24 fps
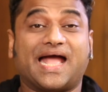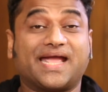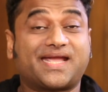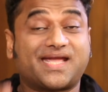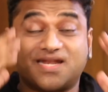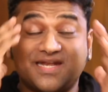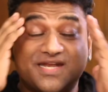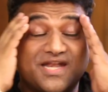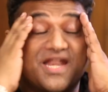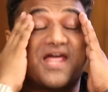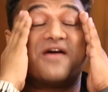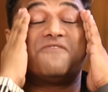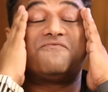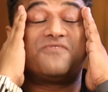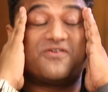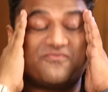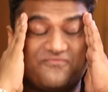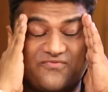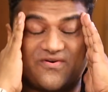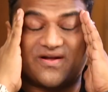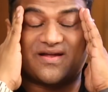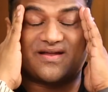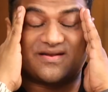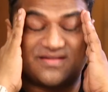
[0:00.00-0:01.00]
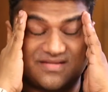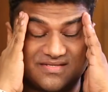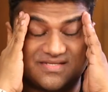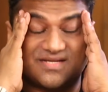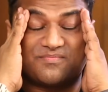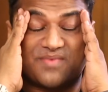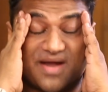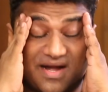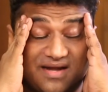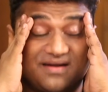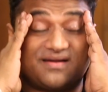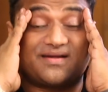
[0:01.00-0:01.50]
I can never forget this
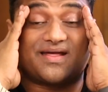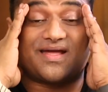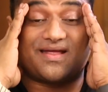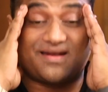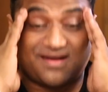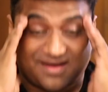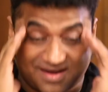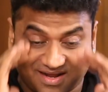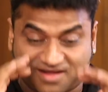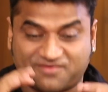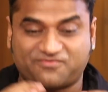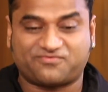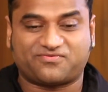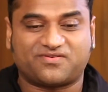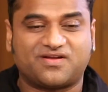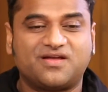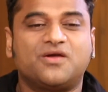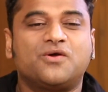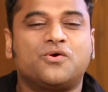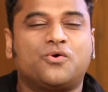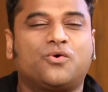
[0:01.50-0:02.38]
in my entire life.